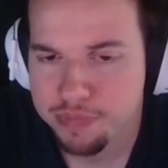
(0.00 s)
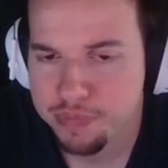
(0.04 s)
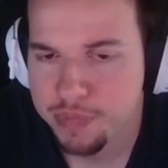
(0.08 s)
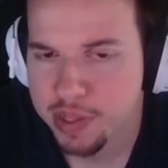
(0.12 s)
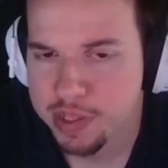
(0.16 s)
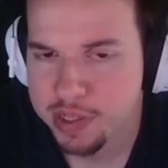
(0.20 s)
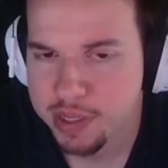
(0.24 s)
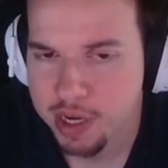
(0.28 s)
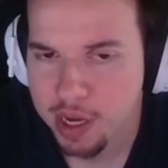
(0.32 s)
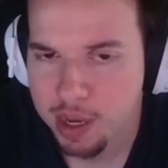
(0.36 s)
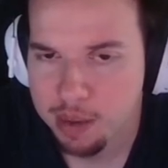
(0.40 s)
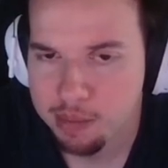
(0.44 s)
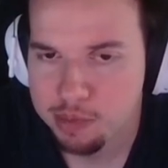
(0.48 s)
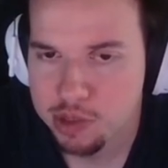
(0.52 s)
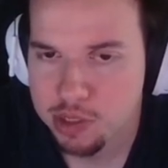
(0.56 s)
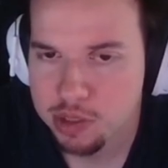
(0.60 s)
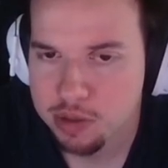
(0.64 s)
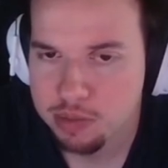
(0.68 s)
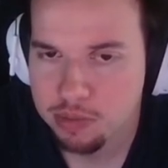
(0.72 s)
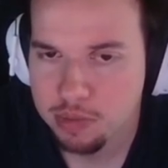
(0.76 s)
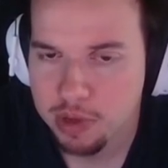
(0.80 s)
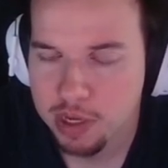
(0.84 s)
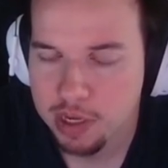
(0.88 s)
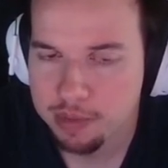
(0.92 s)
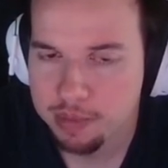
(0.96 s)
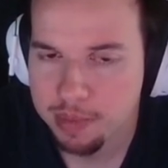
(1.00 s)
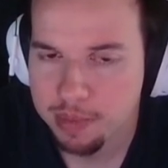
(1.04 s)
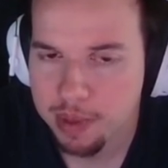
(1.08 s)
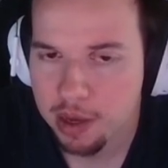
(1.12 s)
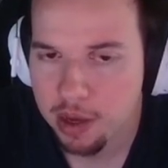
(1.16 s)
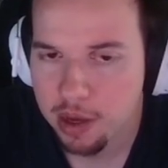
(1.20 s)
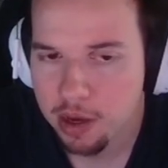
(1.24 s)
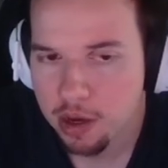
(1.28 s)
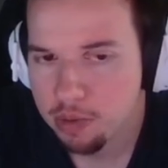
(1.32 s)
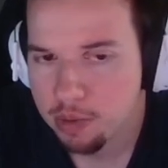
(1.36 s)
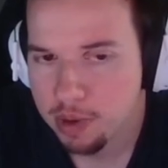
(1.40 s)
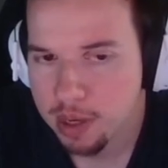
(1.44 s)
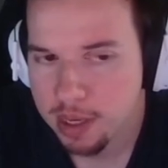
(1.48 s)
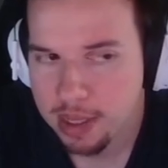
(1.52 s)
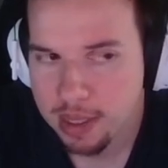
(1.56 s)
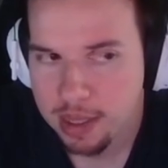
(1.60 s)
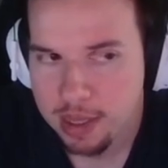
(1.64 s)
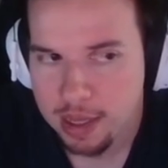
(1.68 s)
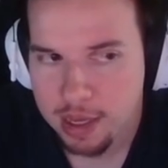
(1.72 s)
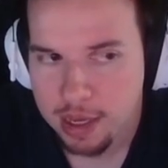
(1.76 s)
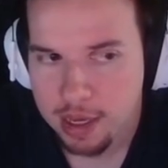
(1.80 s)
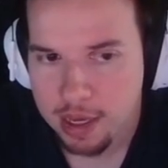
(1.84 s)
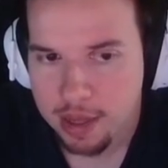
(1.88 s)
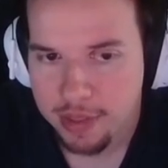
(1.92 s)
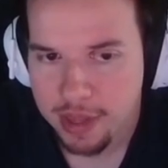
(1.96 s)
It's an option. We can like, oh well,
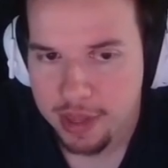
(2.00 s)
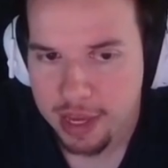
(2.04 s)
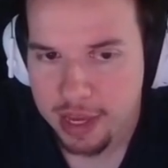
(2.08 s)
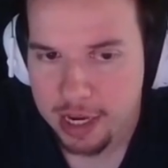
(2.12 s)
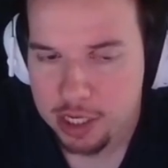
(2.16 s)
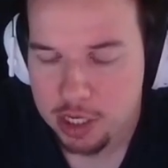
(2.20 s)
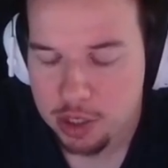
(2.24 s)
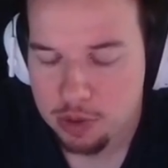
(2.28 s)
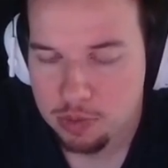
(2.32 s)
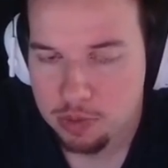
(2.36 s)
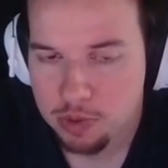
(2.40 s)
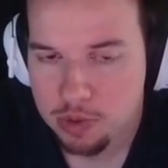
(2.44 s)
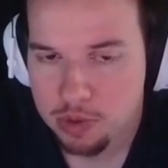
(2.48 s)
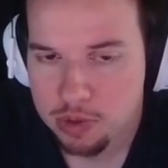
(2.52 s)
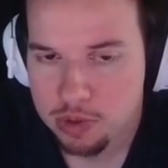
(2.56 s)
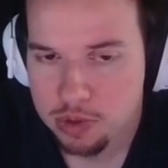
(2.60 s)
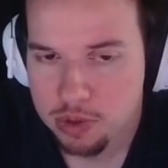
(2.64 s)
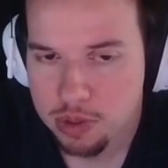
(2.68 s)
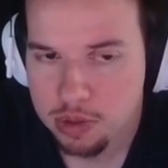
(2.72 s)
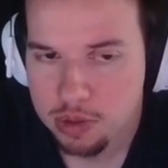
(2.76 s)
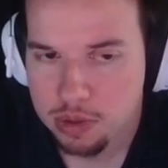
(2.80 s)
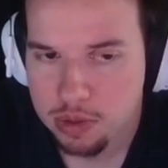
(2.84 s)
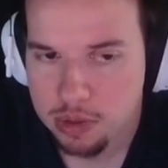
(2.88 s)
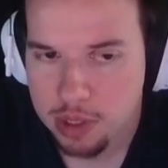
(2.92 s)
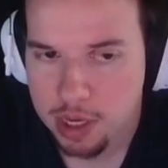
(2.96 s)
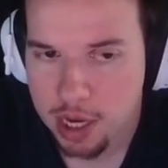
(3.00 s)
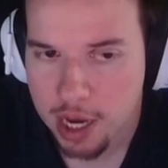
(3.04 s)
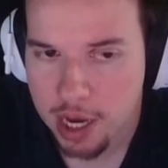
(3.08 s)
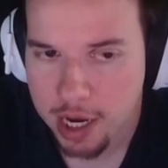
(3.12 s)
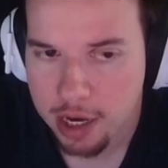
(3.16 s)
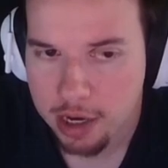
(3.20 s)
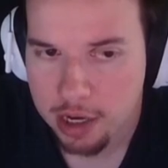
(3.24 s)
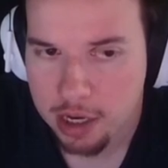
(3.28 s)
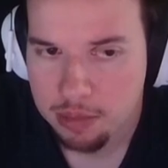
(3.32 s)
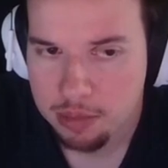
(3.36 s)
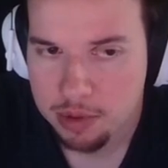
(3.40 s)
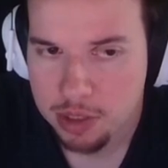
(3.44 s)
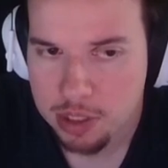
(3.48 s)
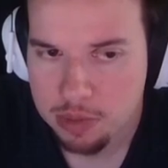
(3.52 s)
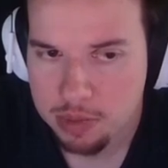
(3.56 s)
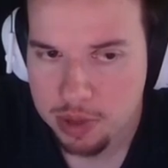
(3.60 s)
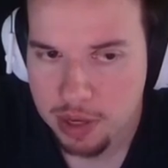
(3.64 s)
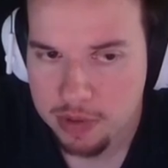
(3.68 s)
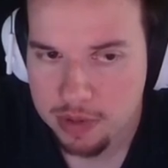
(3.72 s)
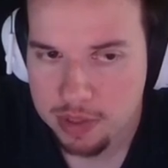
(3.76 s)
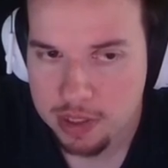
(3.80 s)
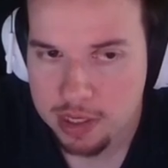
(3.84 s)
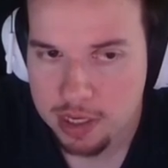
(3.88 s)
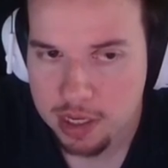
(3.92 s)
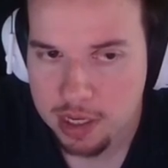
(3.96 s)
they actually rolled the higher number, so we
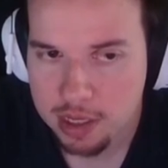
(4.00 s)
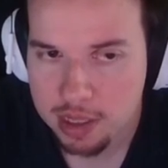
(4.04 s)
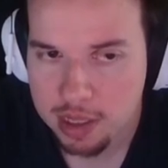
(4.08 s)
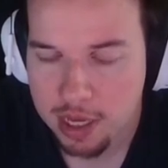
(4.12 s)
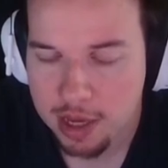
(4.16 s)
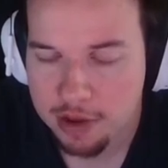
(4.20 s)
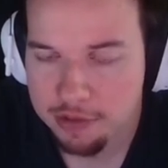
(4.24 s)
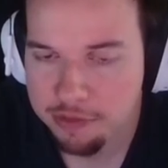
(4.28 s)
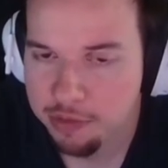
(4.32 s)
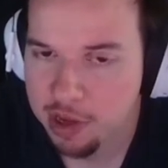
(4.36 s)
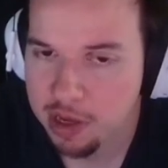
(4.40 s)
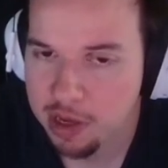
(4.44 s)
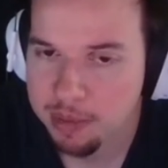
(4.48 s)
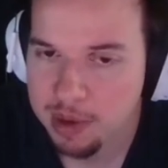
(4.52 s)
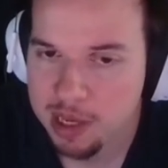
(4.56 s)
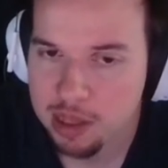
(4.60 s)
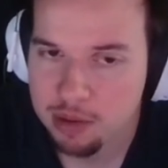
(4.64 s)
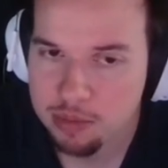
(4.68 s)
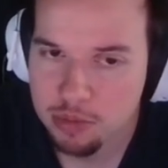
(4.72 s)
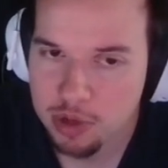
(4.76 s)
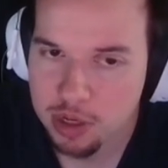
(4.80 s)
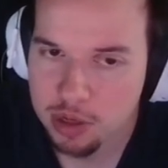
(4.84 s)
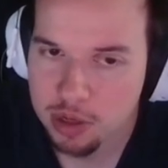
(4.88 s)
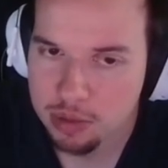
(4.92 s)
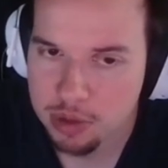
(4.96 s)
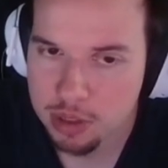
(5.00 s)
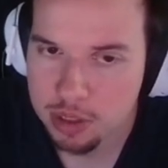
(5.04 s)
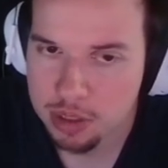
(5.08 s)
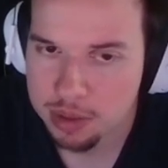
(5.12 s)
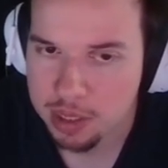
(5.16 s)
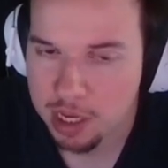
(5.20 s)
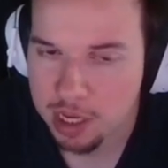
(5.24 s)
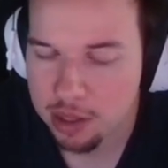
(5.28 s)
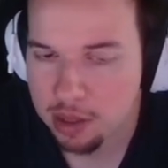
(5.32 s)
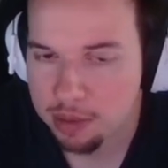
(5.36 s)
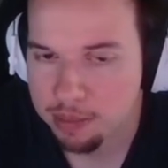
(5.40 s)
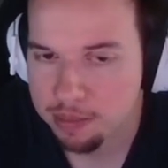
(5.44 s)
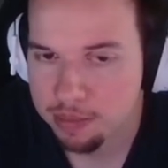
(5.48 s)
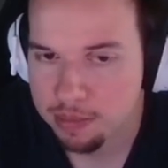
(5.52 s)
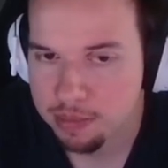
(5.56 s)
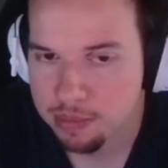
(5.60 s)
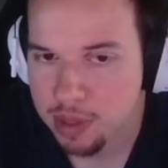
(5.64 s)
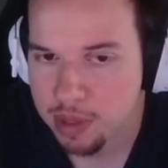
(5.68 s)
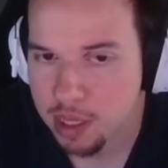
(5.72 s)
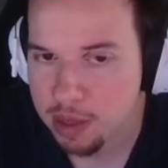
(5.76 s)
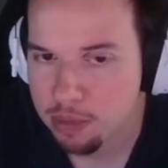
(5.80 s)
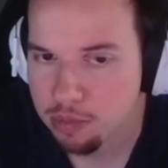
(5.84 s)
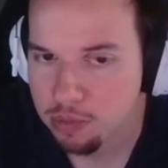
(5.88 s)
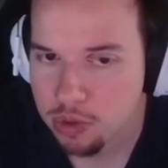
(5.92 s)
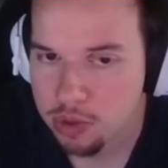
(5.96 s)
have to take life. We can make them reroll, and now
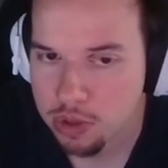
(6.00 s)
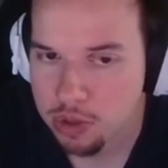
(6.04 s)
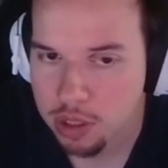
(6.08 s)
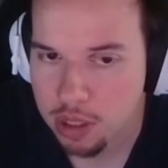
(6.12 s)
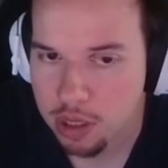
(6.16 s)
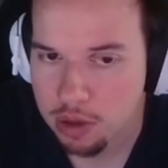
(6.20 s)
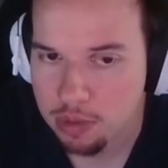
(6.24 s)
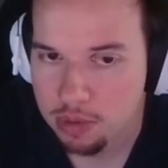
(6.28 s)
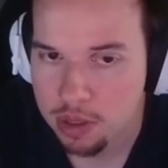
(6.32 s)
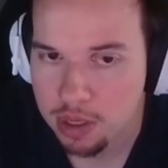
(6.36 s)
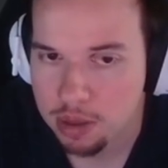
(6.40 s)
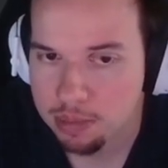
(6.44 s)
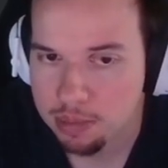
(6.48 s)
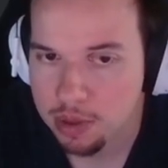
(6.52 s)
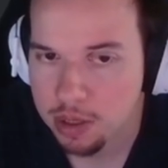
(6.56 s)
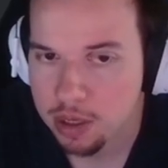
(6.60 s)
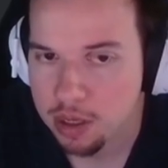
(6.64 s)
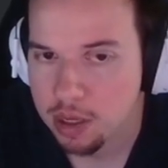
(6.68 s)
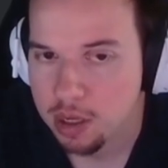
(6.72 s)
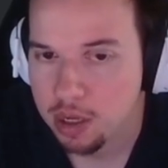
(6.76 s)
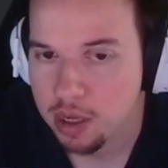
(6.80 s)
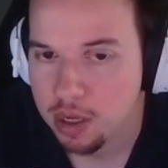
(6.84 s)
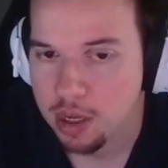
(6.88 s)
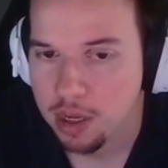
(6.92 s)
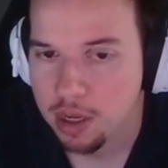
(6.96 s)
they rolled the lower number.